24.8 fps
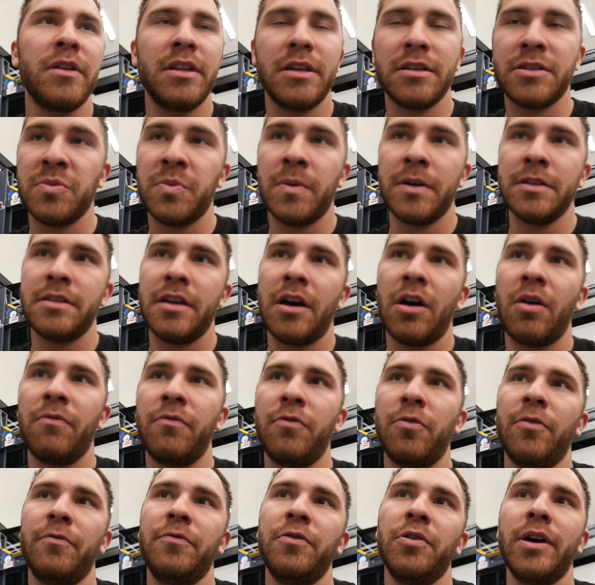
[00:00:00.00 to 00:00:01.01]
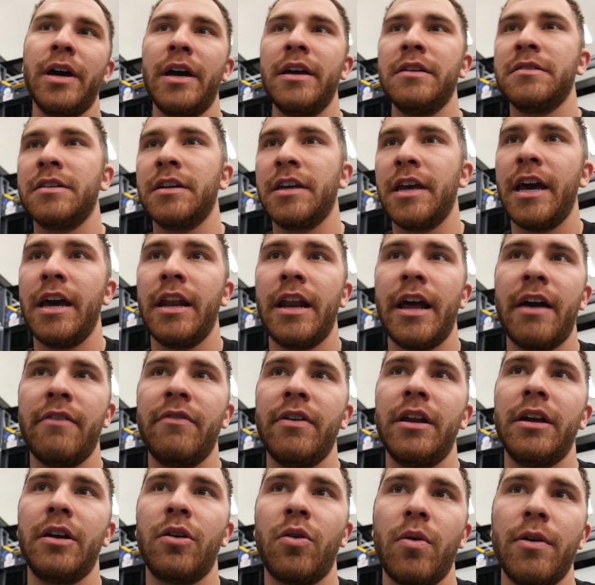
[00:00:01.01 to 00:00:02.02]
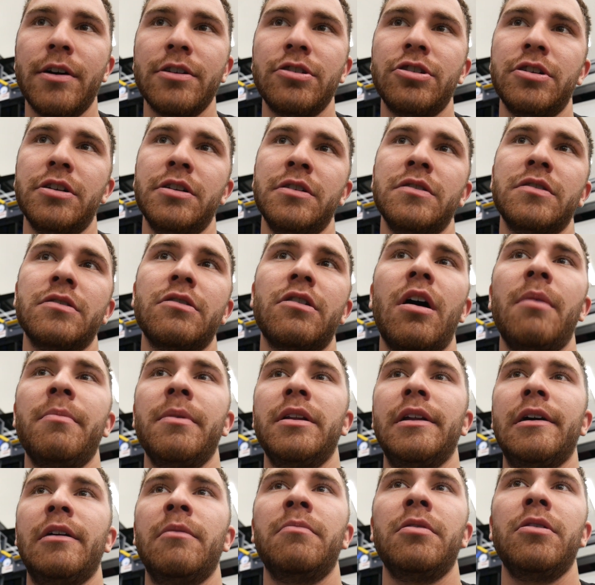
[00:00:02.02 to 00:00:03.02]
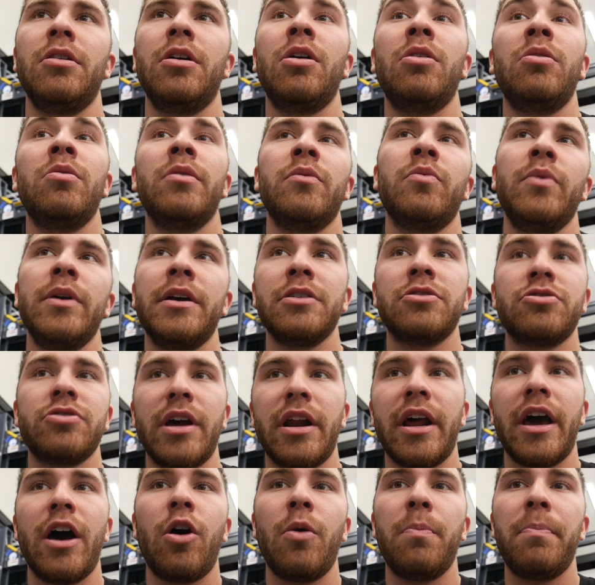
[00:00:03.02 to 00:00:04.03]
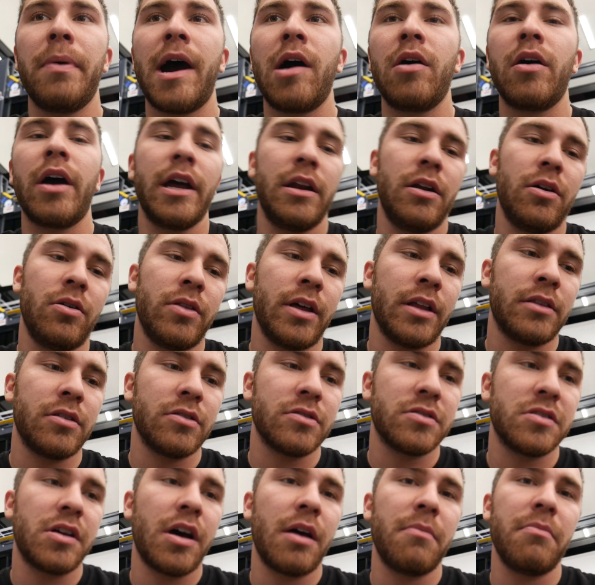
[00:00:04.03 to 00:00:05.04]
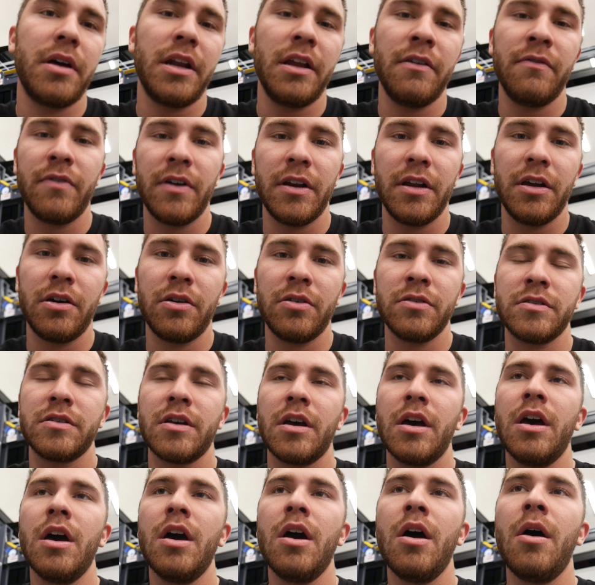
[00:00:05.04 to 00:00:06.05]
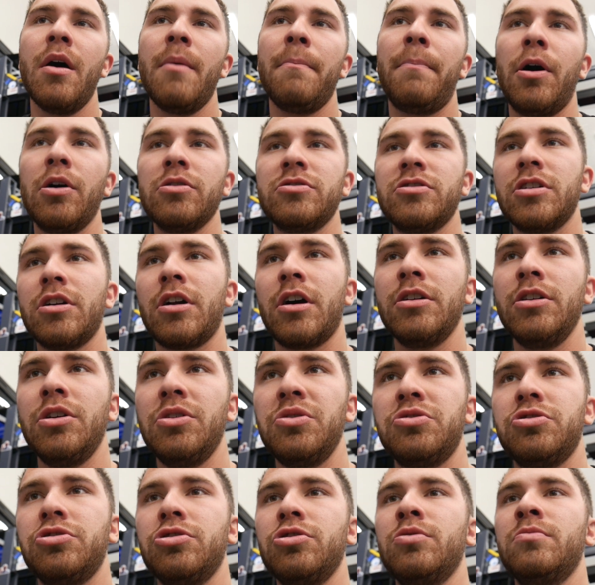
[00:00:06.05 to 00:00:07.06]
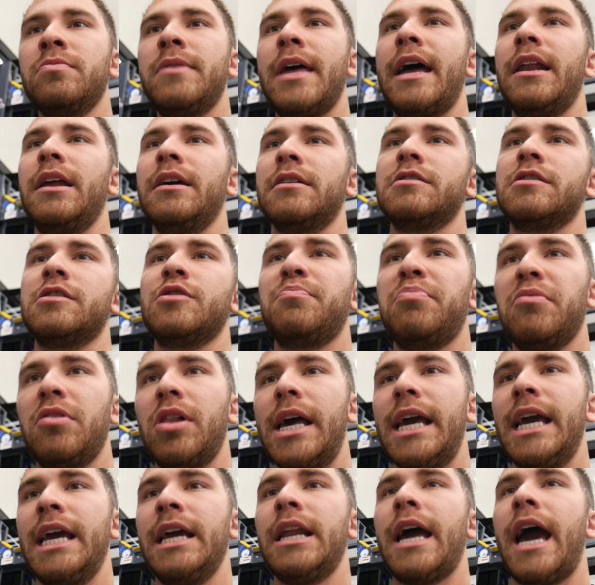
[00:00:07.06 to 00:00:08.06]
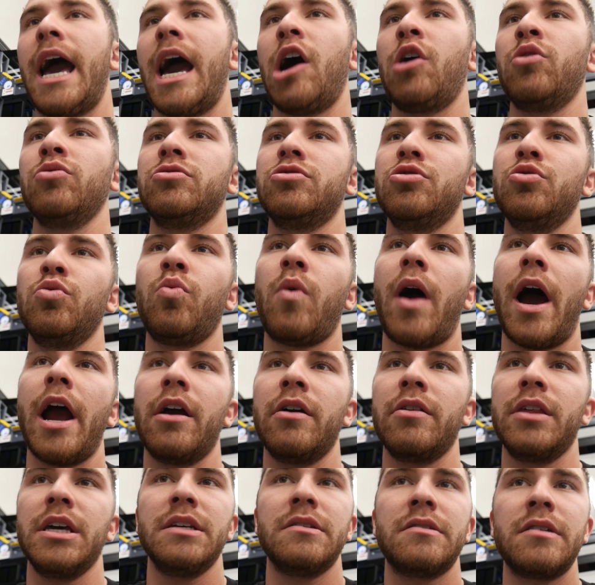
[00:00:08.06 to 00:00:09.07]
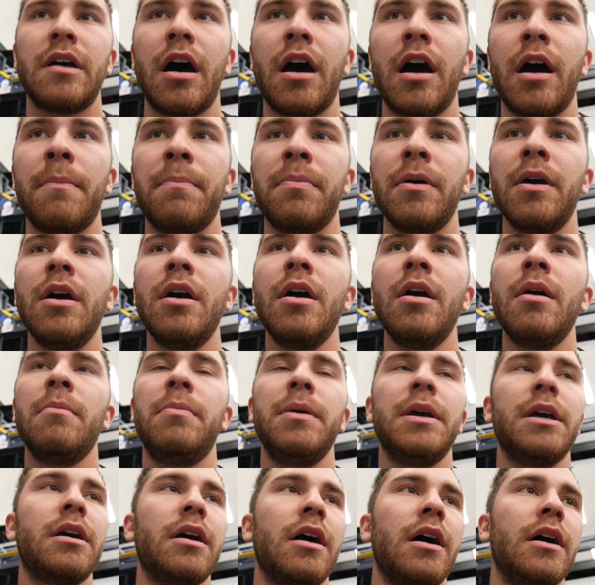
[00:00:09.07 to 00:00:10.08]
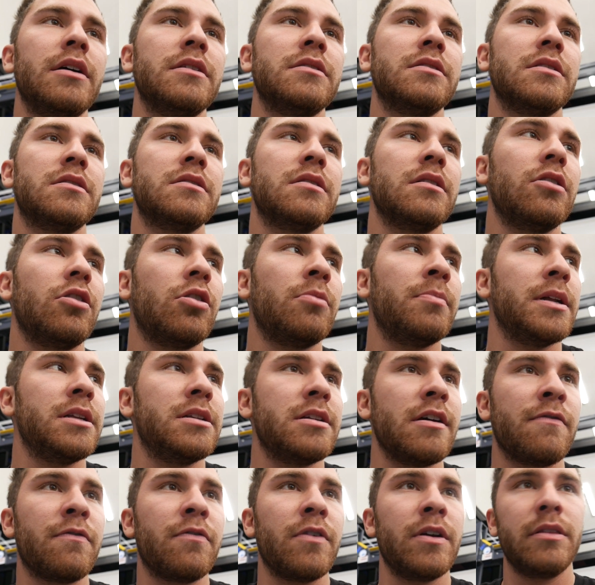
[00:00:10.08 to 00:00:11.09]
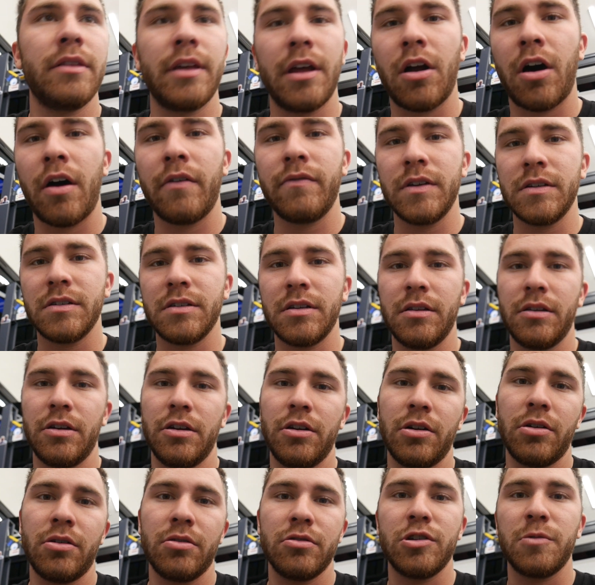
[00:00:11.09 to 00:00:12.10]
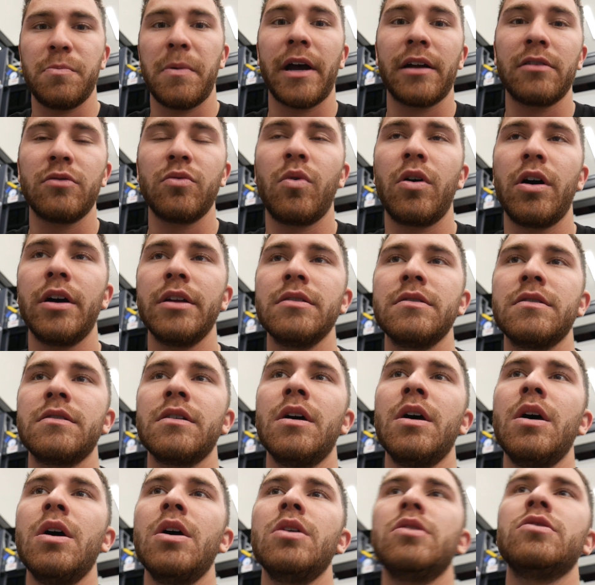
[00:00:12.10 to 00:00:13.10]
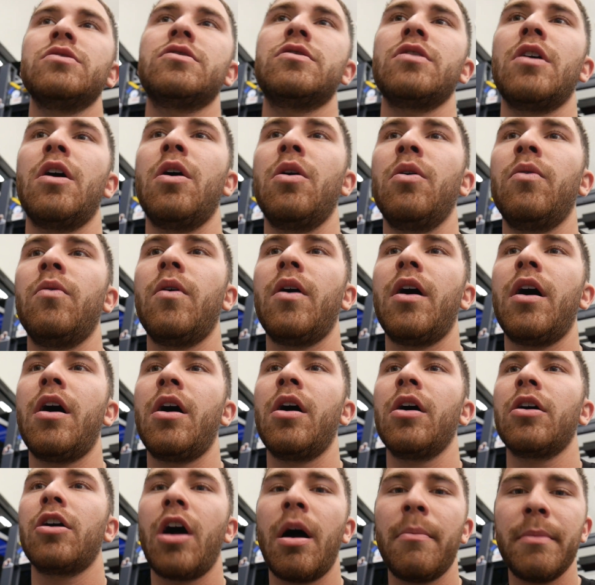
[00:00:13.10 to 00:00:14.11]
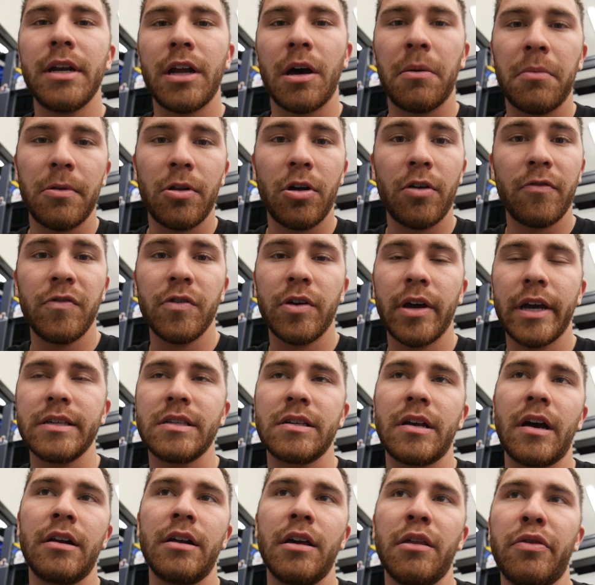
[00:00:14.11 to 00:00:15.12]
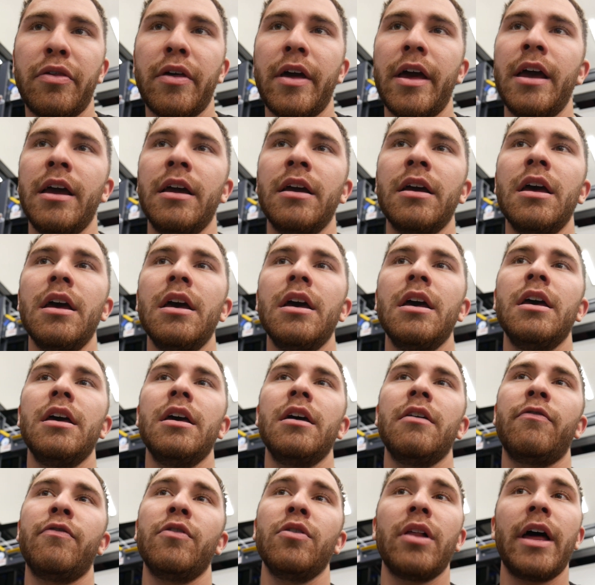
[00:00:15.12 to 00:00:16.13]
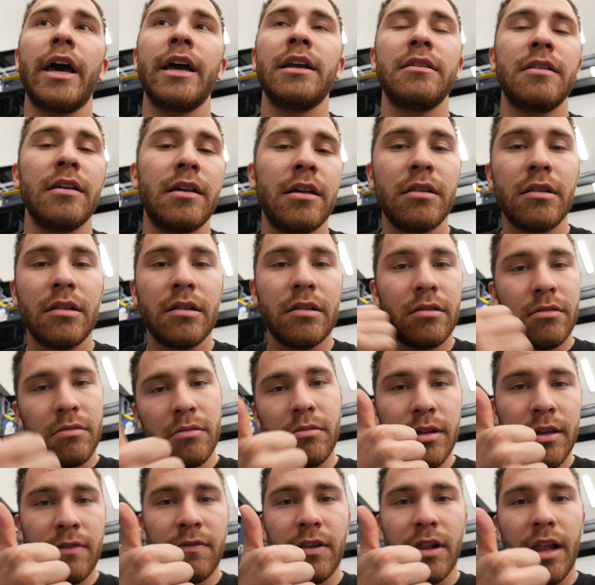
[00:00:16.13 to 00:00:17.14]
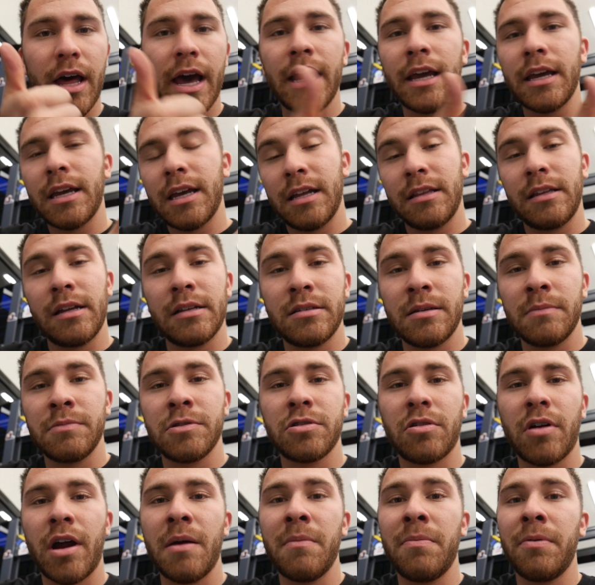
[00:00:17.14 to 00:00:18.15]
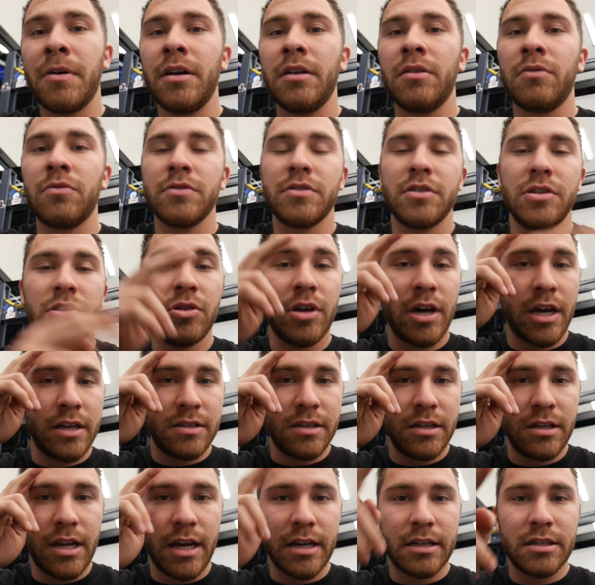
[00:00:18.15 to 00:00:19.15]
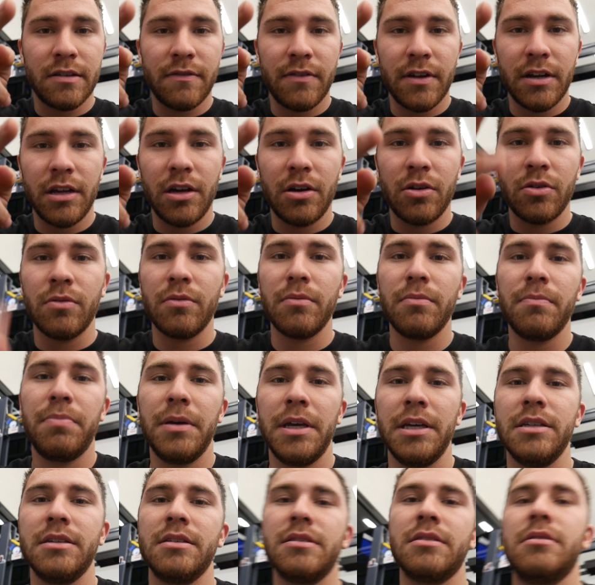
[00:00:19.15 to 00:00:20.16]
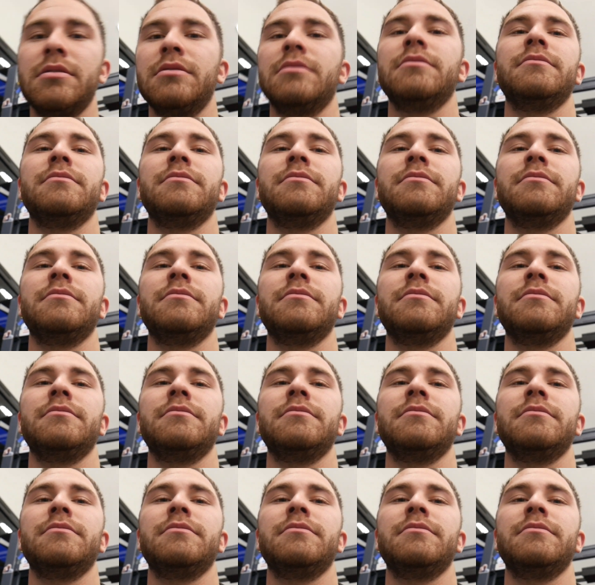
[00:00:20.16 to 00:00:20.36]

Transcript: this was helpful. If you guys, again, have any questions, comment down below and we can try to help out. I know that there's not many videos posted on YouTube that explain how to wire these up, because it's a little bit different than obviously the Euro spec ones. So comment down below if you guys got anything. If you liked it, leave a like, hit that subscribe button, and we'll see you guys in the next video. Peace.